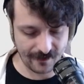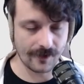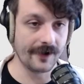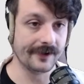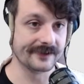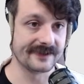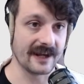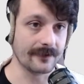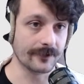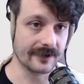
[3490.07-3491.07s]

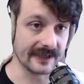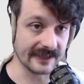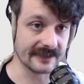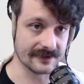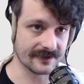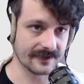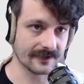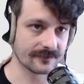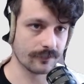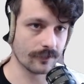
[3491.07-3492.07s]
unstable is
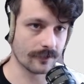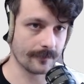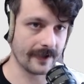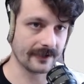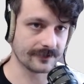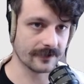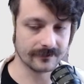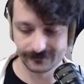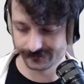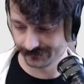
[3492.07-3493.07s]
Explorer Patcher?
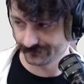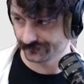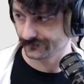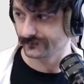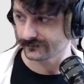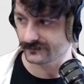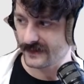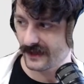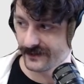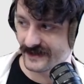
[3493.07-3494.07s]

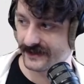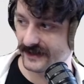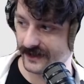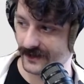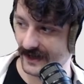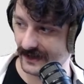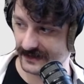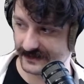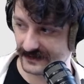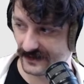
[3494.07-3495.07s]
Let's see what the internet
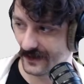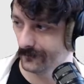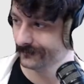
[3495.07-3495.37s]
has to say.